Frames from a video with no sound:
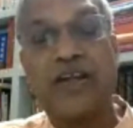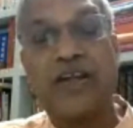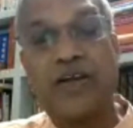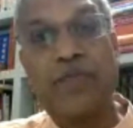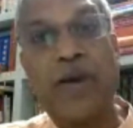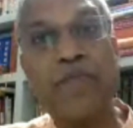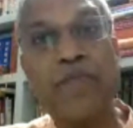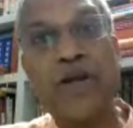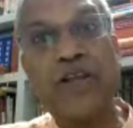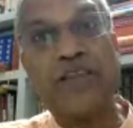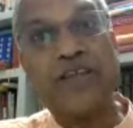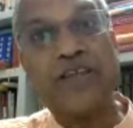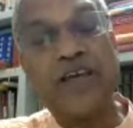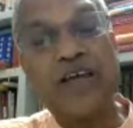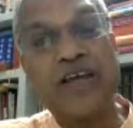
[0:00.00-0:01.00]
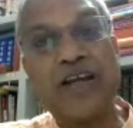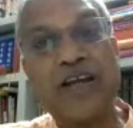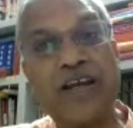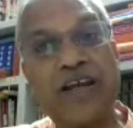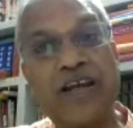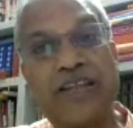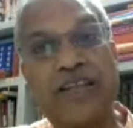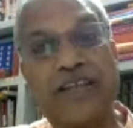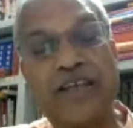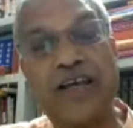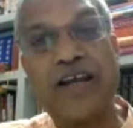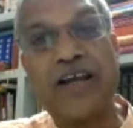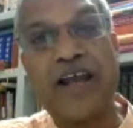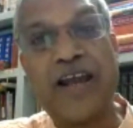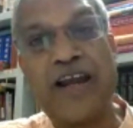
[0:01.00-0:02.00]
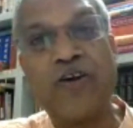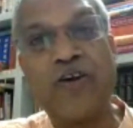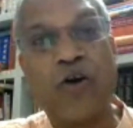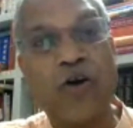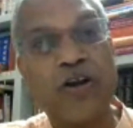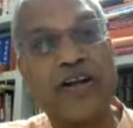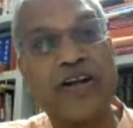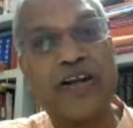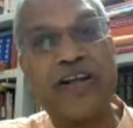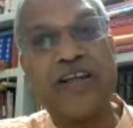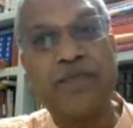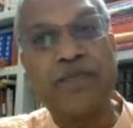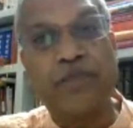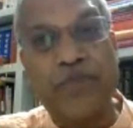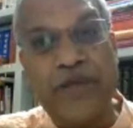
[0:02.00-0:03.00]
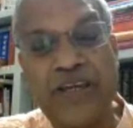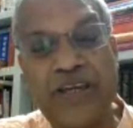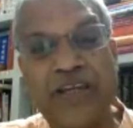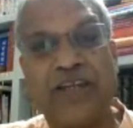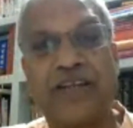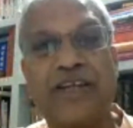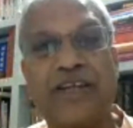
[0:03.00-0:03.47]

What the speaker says: remember there had already been